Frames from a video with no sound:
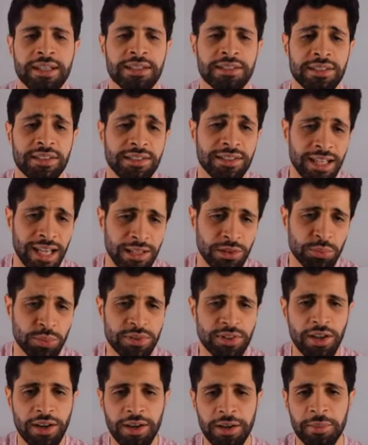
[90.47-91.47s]
Sometimes
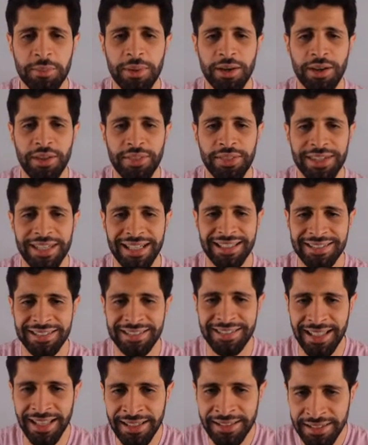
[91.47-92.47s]
we talk about the
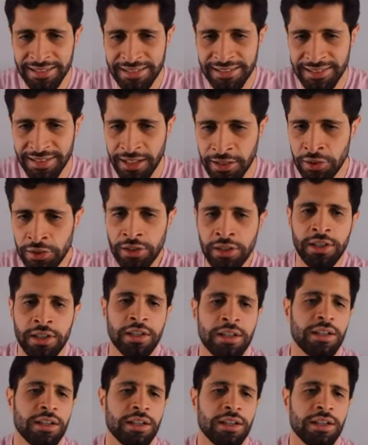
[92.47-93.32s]
extended center.